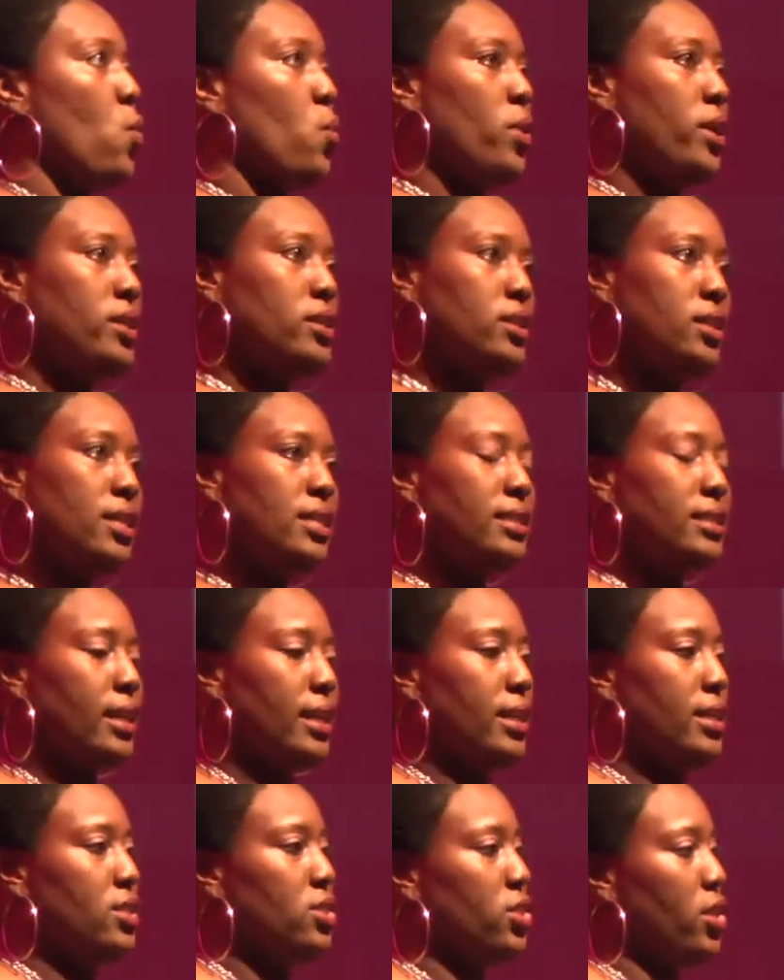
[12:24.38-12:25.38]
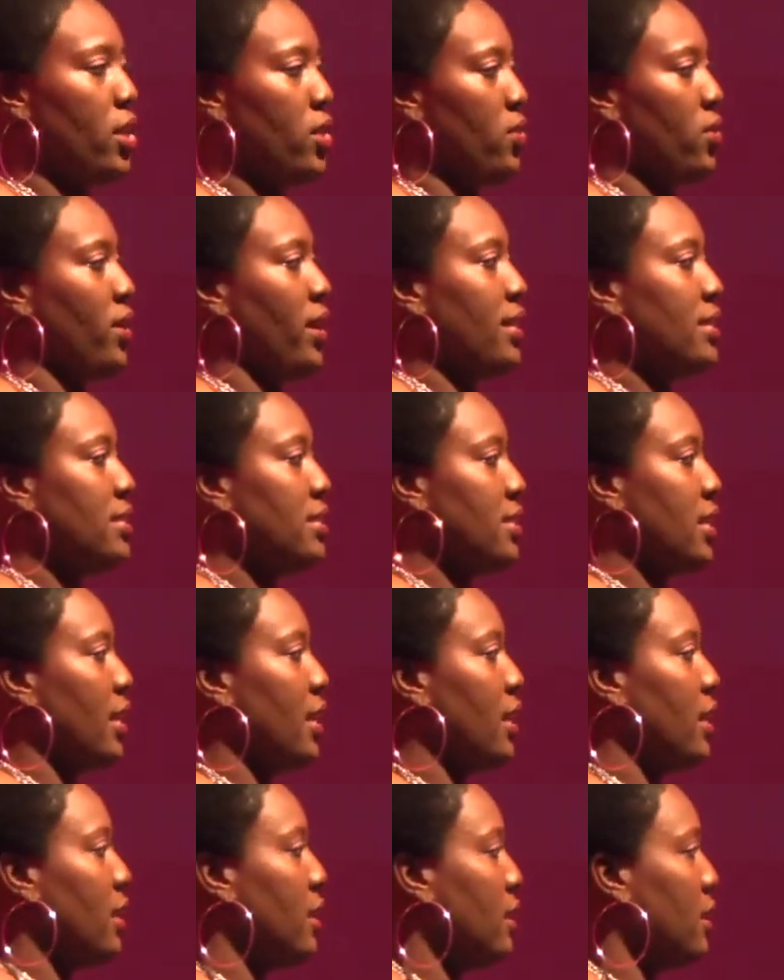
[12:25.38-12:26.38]
We looked at each other and I
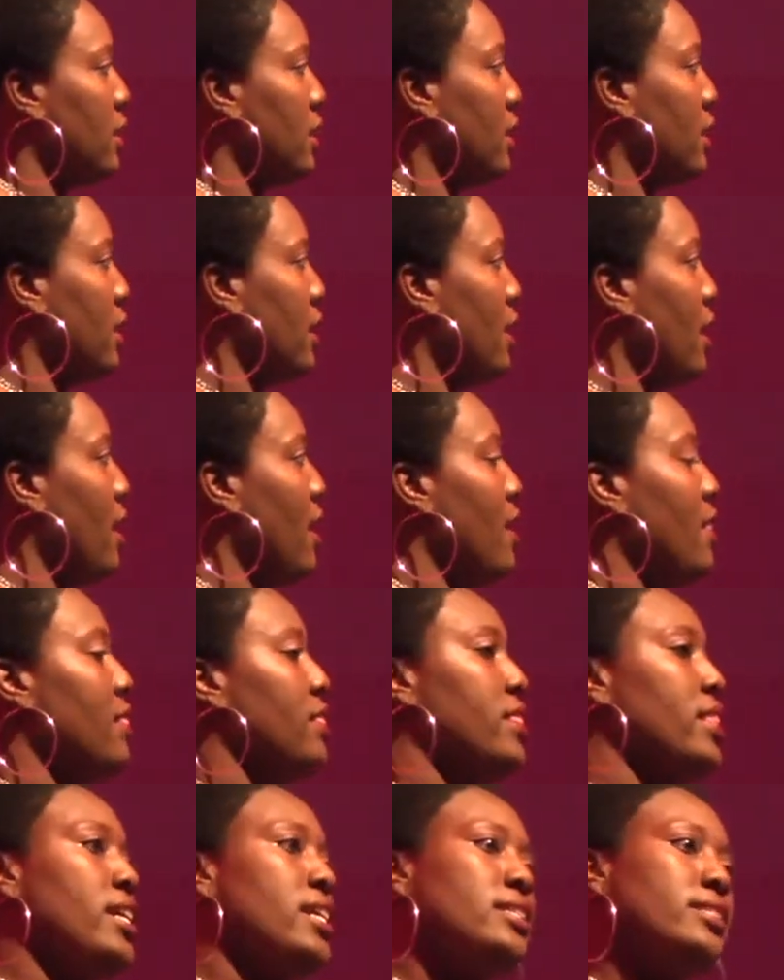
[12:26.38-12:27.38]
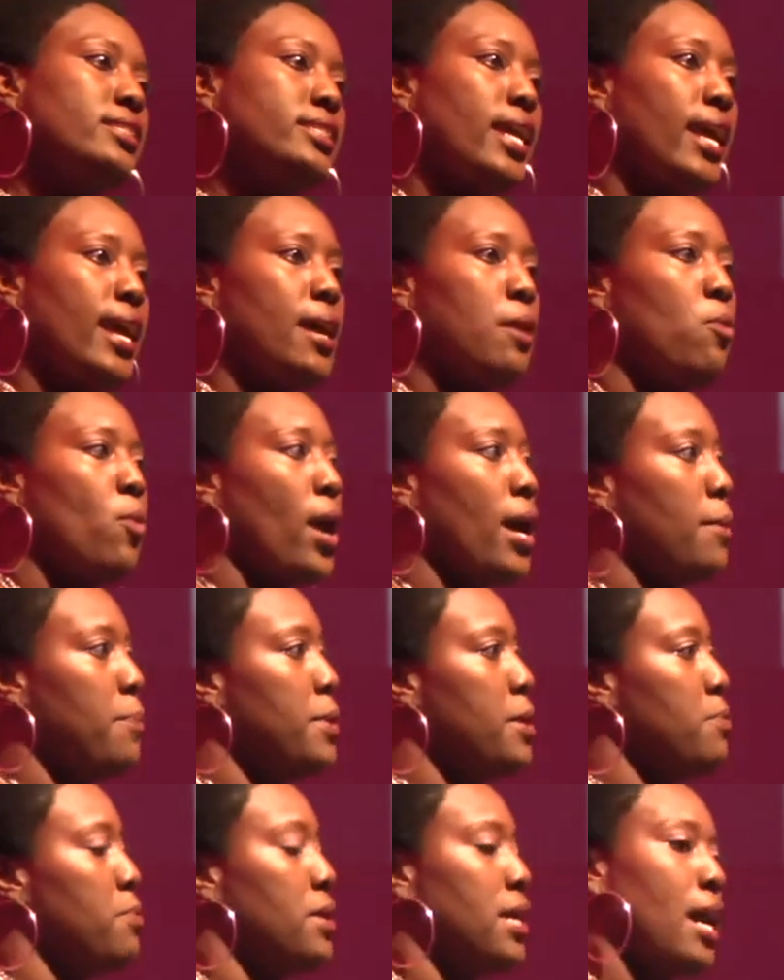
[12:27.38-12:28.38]
said, these damn white
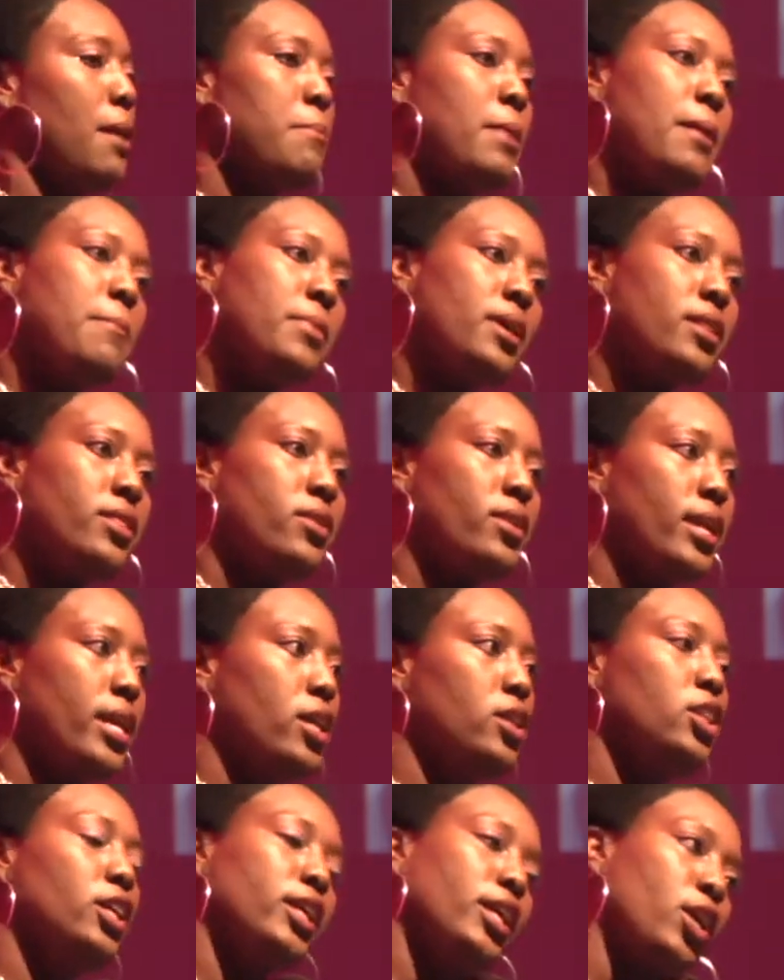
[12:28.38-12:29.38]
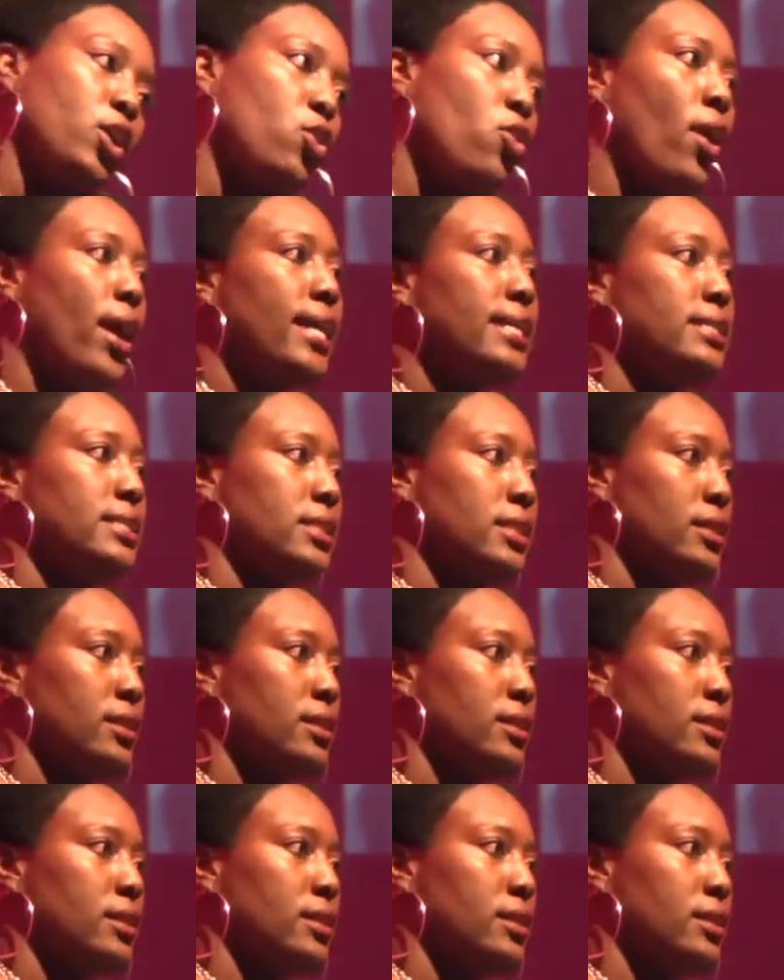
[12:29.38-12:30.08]
people got my mother. They're looking crazy.